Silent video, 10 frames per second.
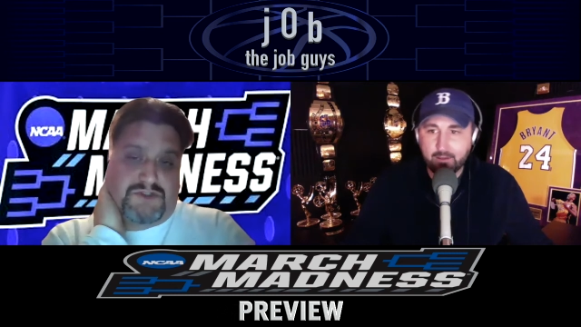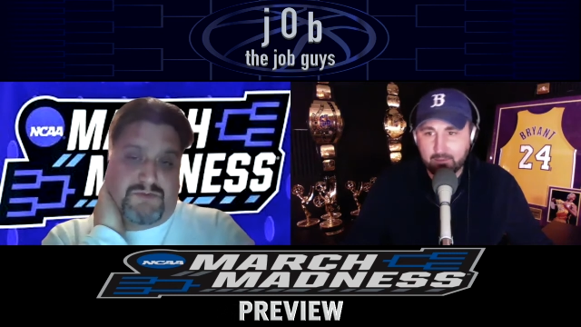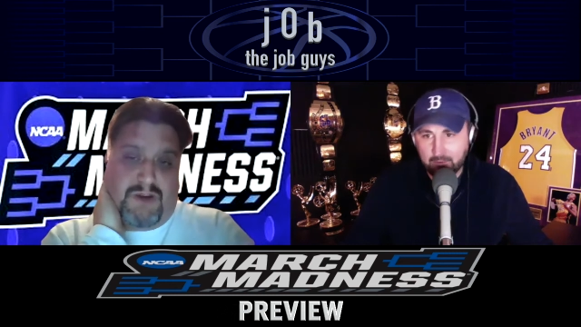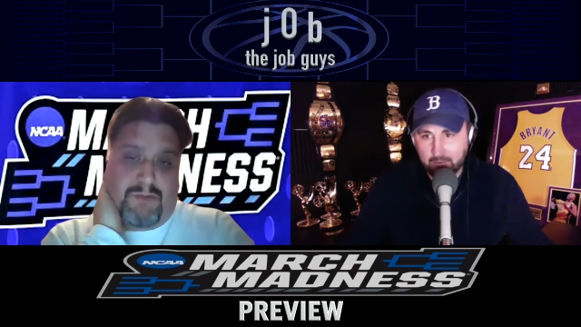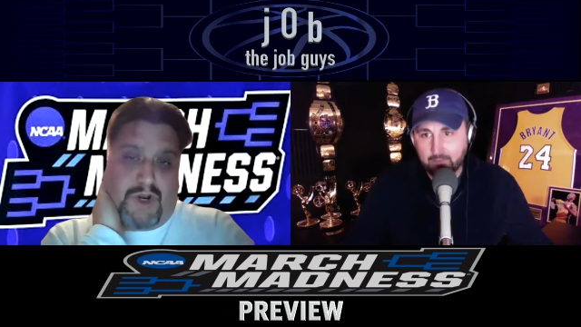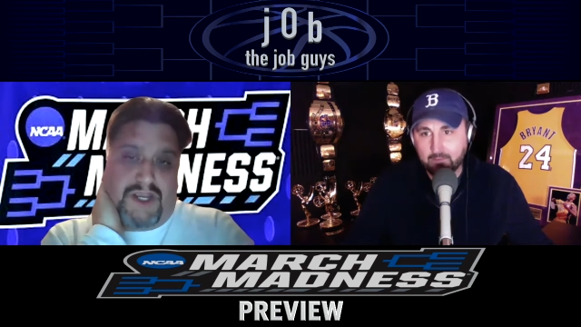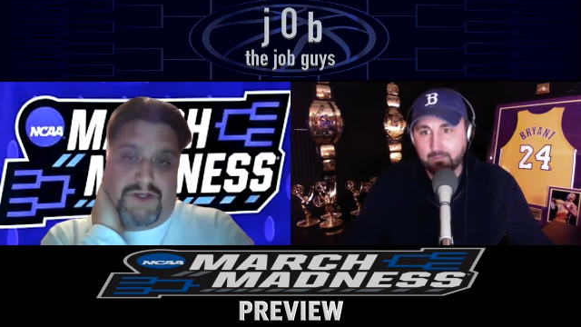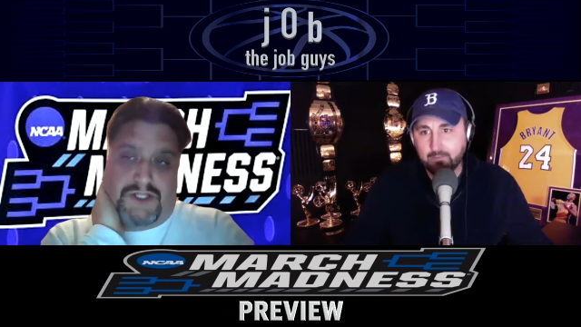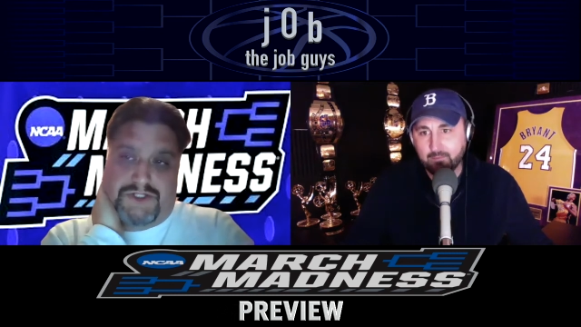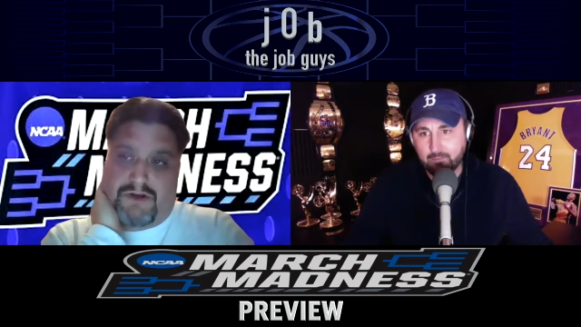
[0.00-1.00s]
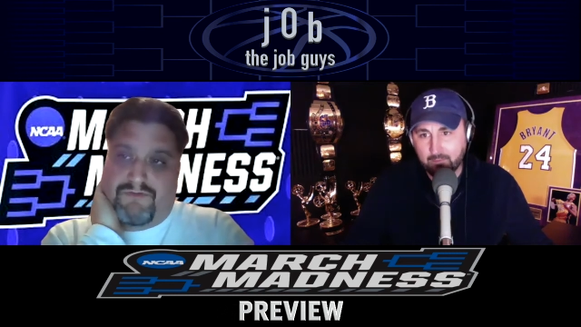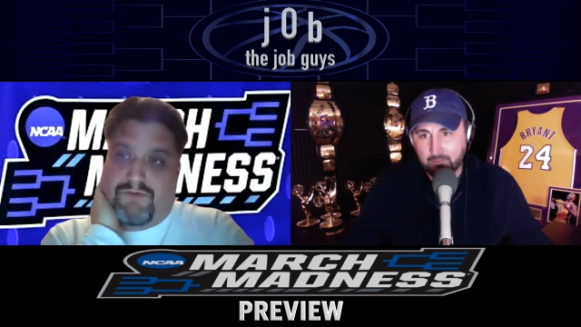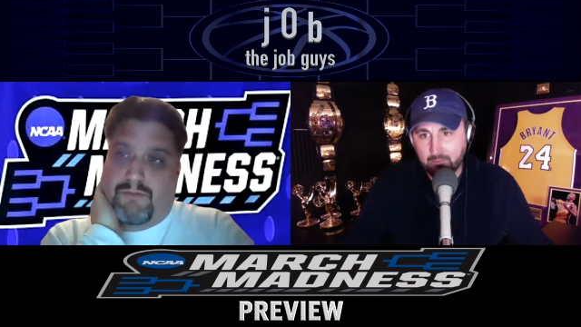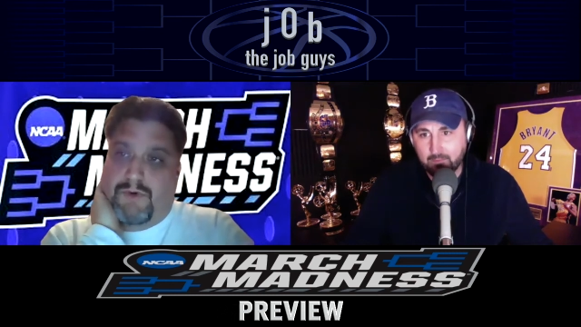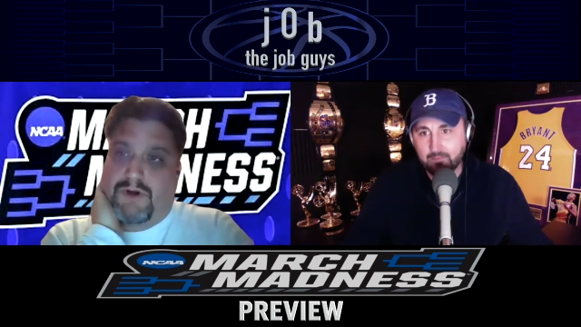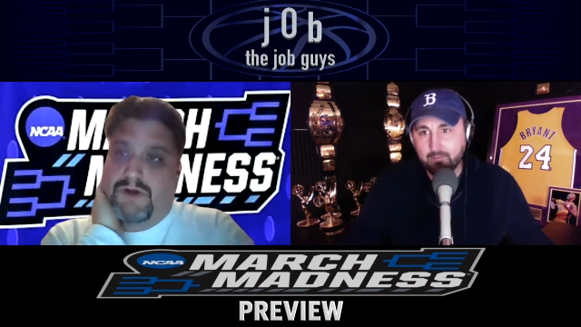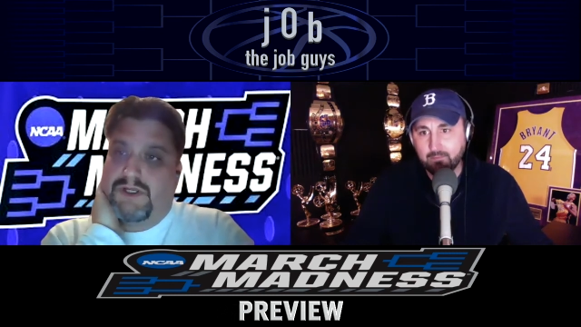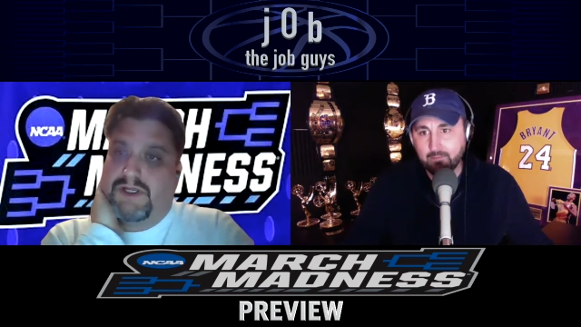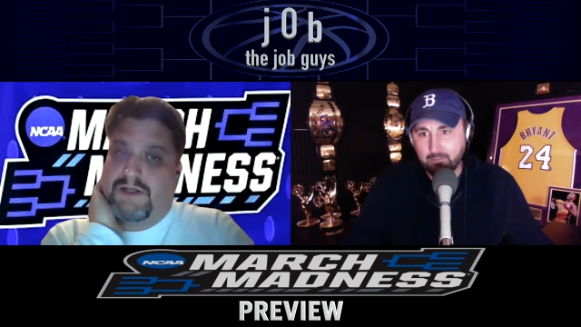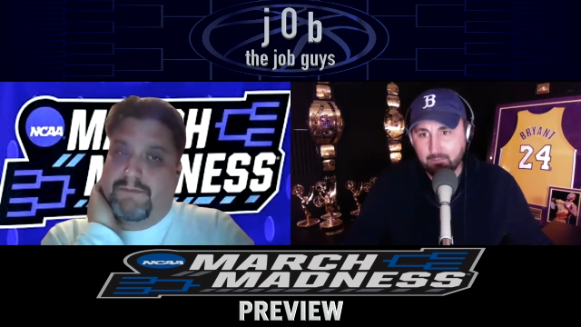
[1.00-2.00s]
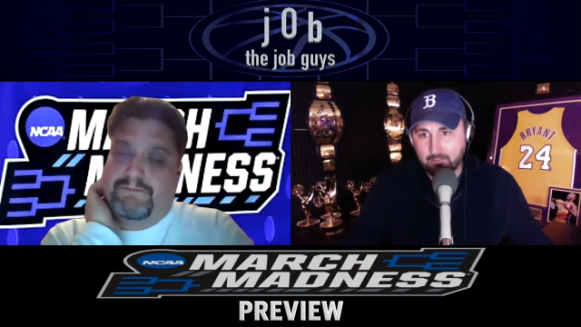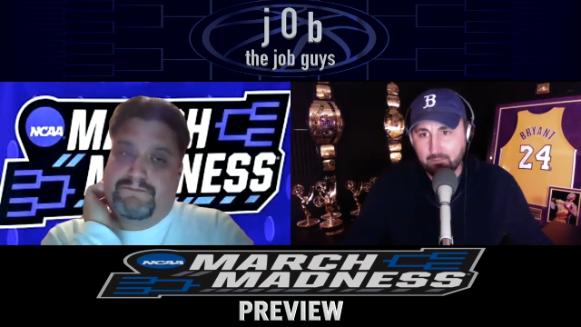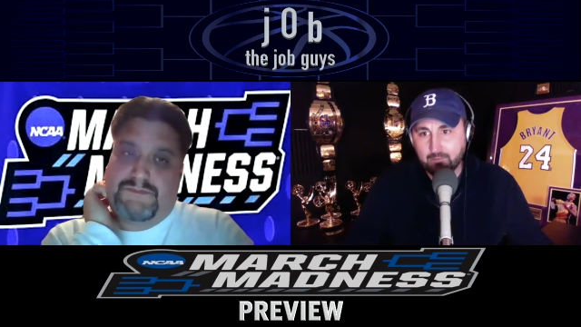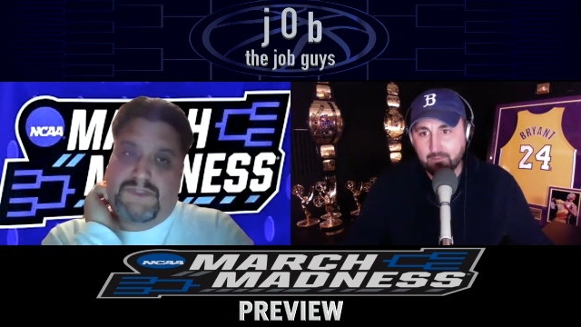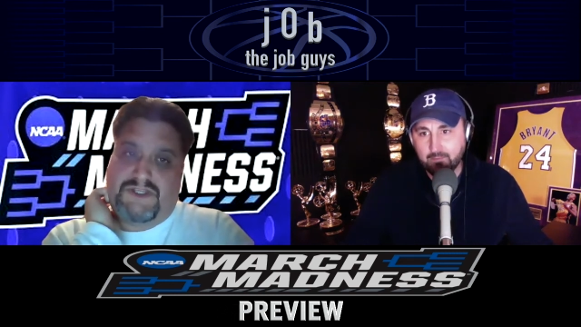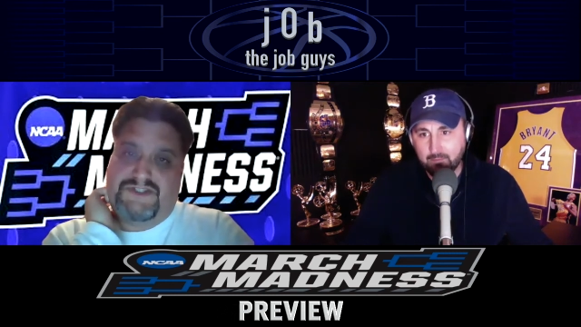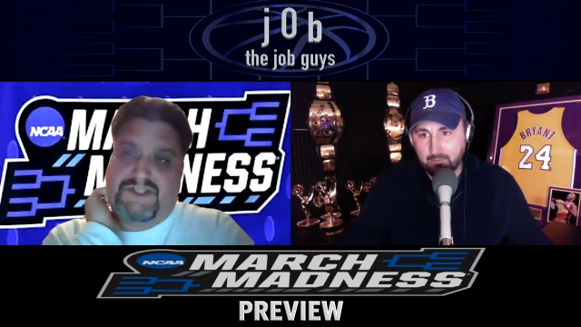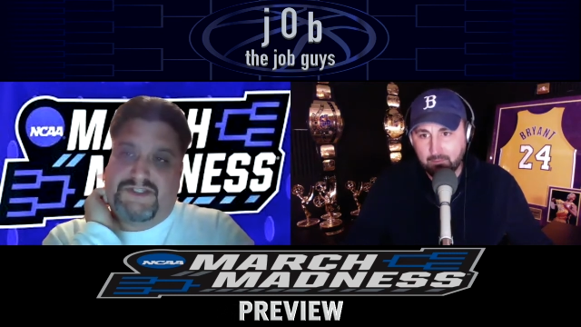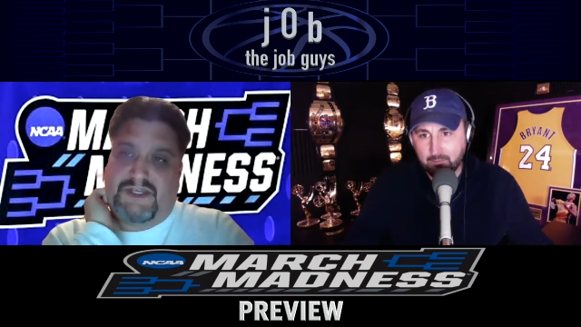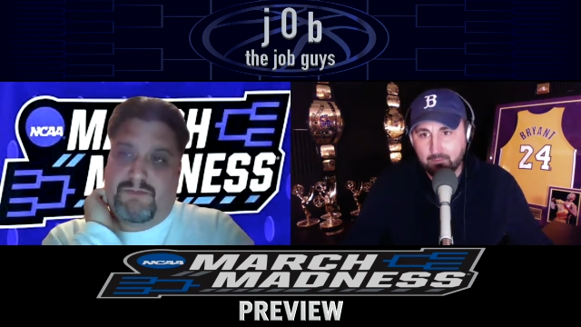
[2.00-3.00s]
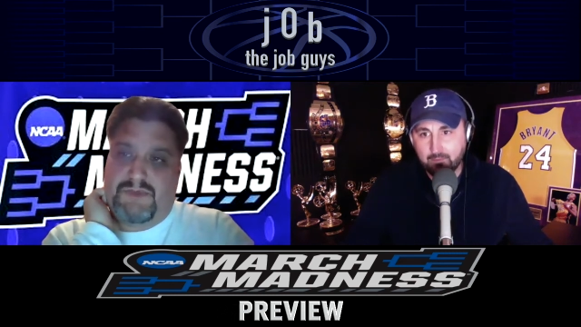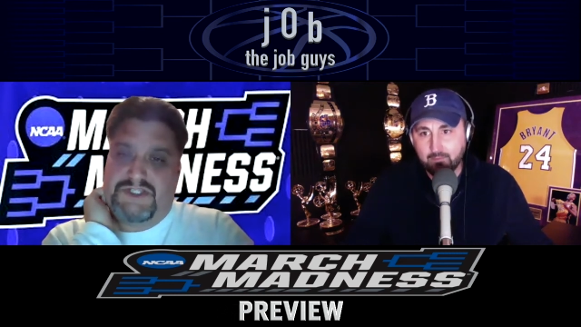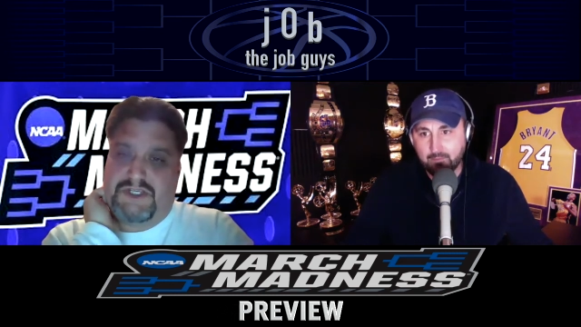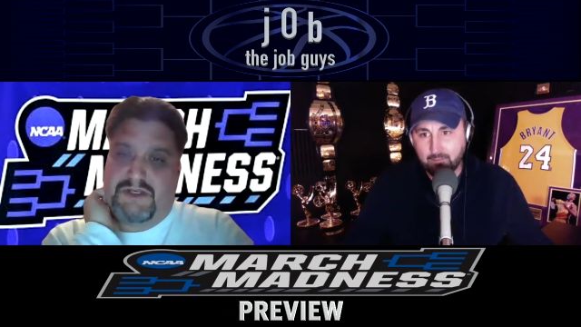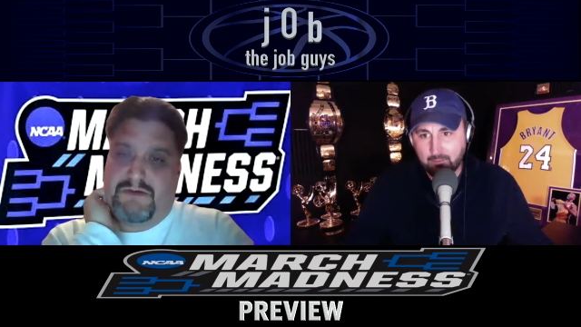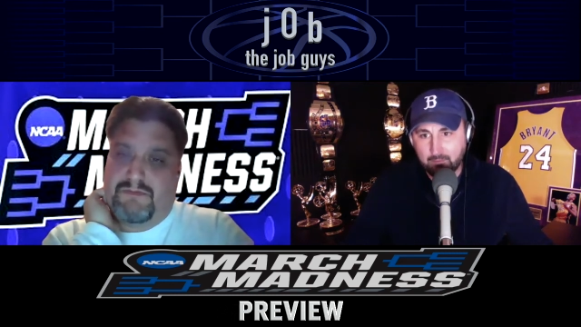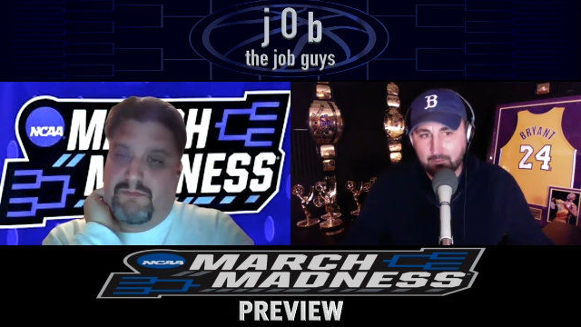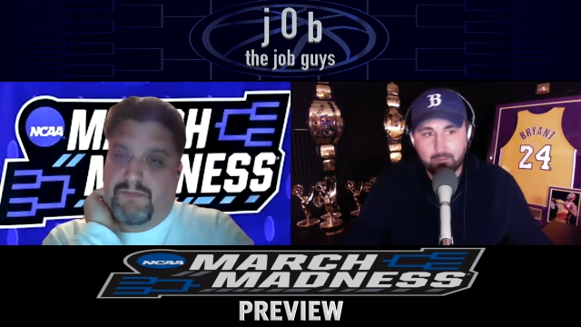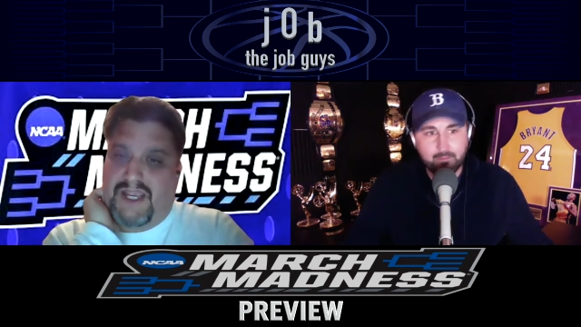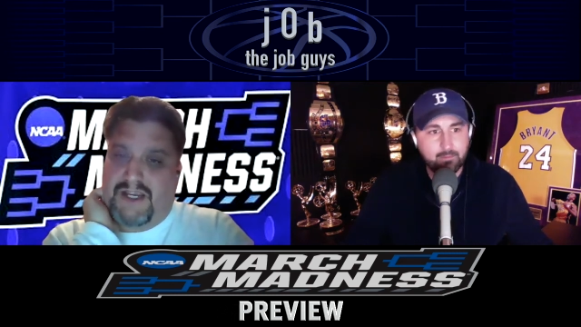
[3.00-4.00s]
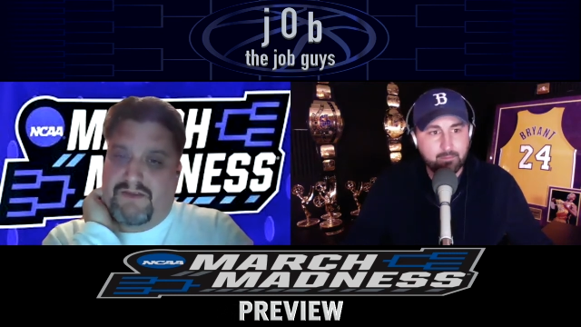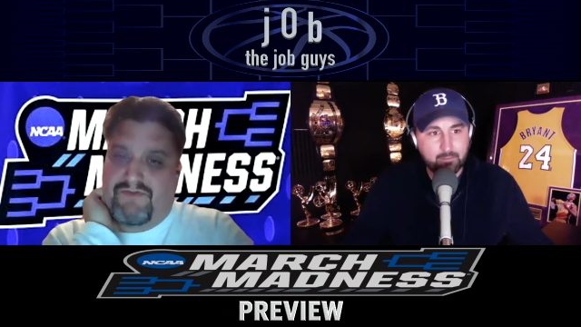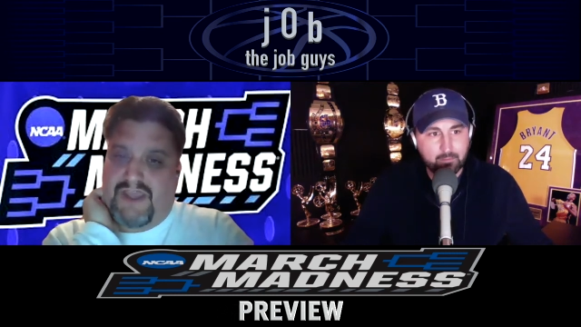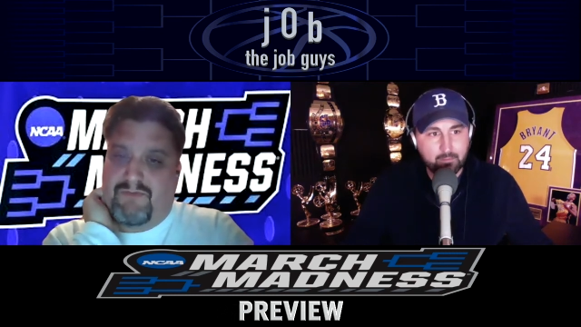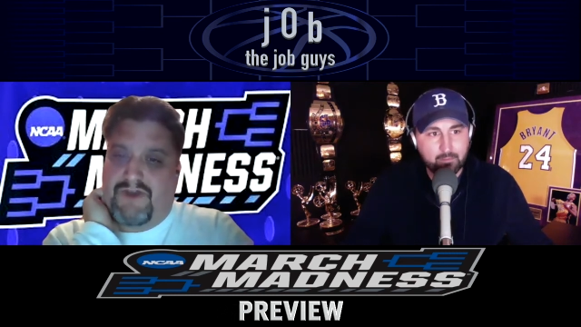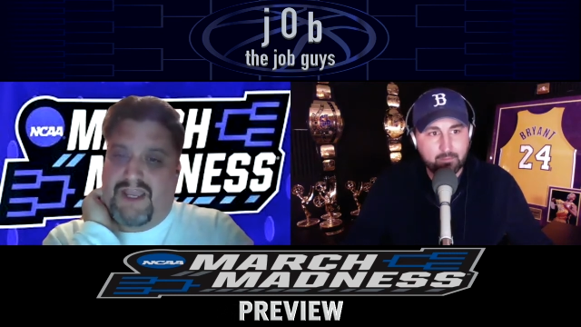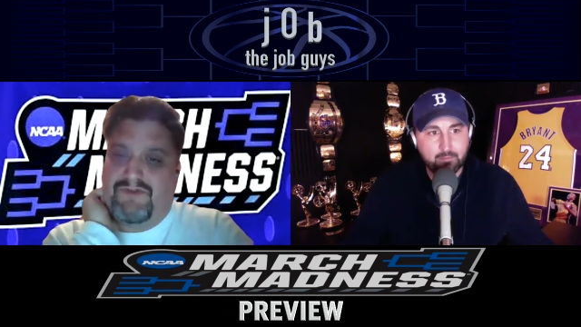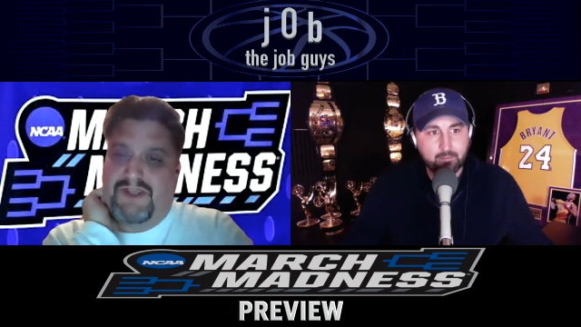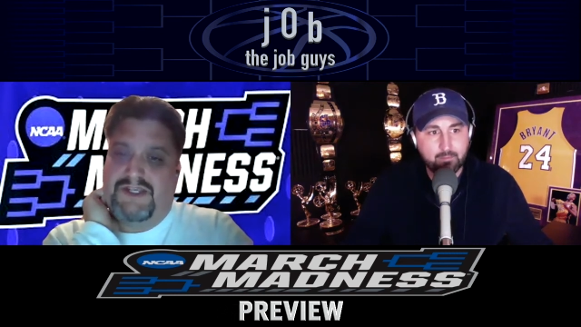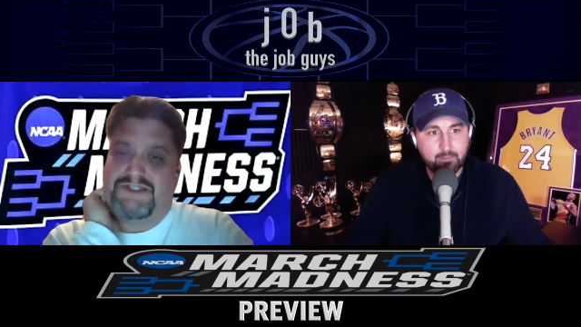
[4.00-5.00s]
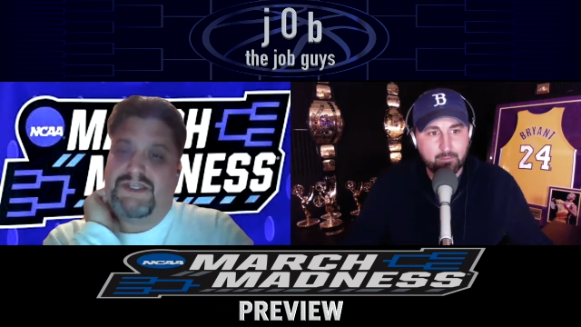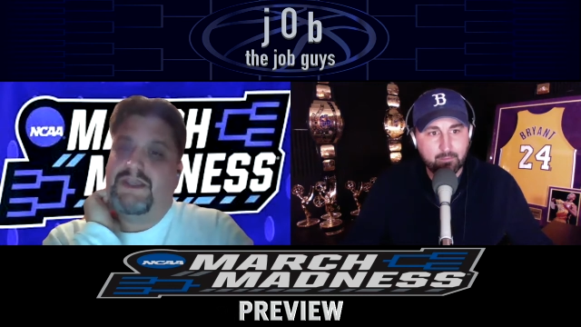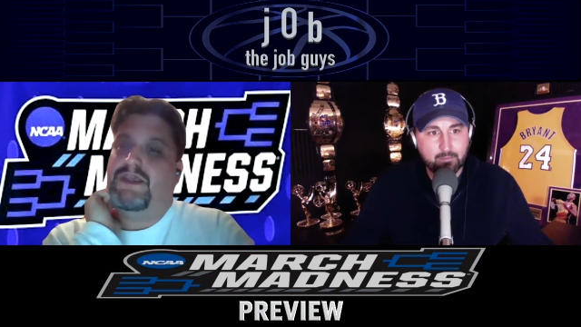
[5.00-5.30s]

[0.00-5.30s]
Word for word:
Speaker 1: by Brian Dutcher, a former assistant at Michigan back in the Fab 5 days.